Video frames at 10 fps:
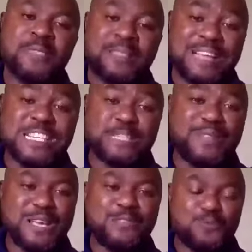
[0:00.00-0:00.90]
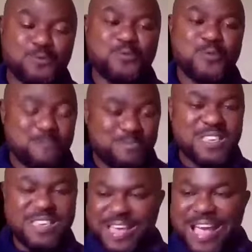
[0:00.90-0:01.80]
that is expected to
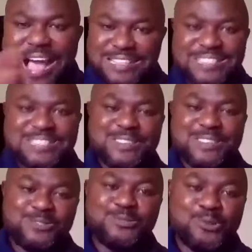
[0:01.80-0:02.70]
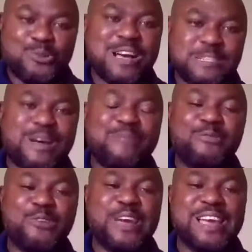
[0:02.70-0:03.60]
be as, to know as a palm of
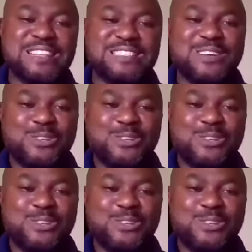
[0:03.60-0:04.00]
your hands.